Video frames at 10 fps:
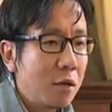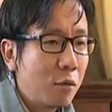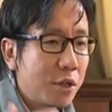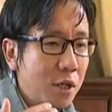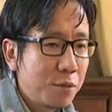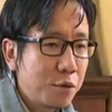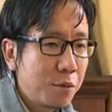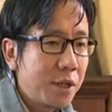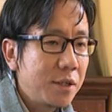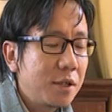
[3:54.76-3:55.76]
What comes to
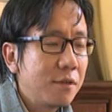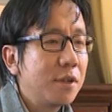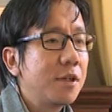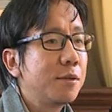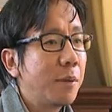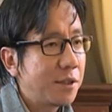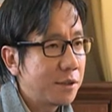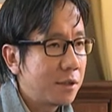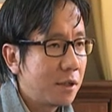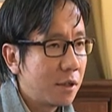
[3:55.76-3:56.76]
mind is even His
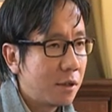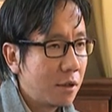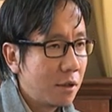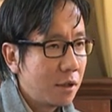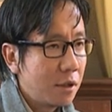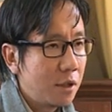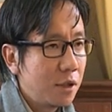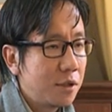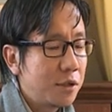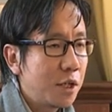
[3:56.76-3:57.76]
Majesty
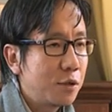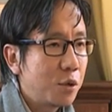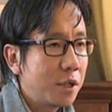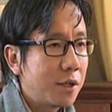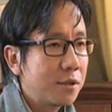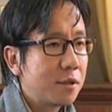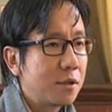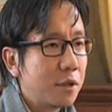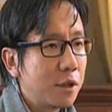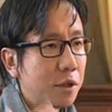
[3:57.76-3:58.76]
He shares with us
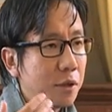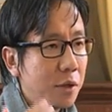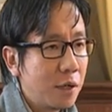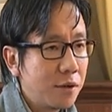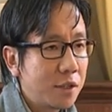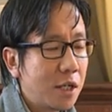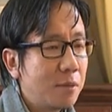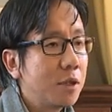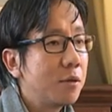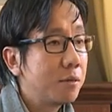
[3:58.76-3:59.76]
uh, every
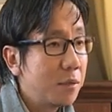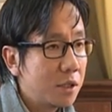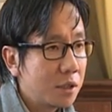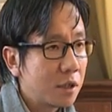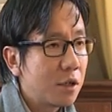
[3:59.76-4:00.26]
time he's meeting the